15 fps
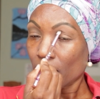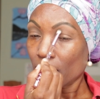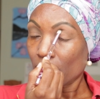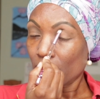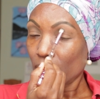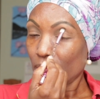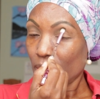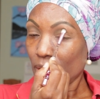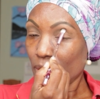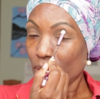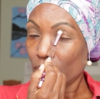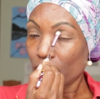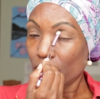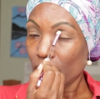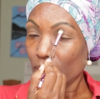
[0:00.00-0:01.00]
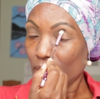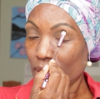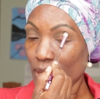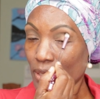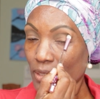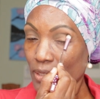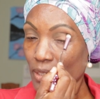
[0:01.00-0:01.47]
I know it
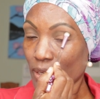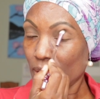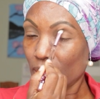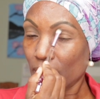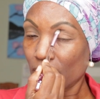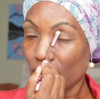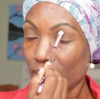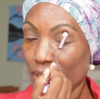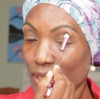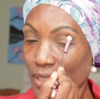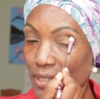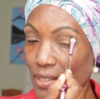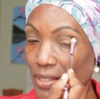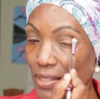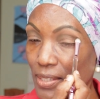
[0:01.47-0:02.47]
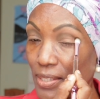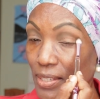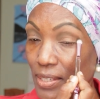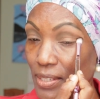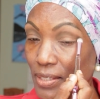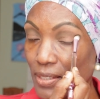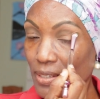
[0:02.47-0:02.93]
is the holiday
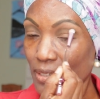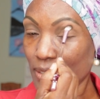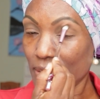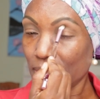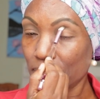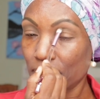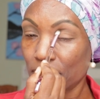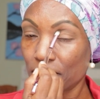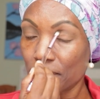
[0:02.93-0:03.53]
season.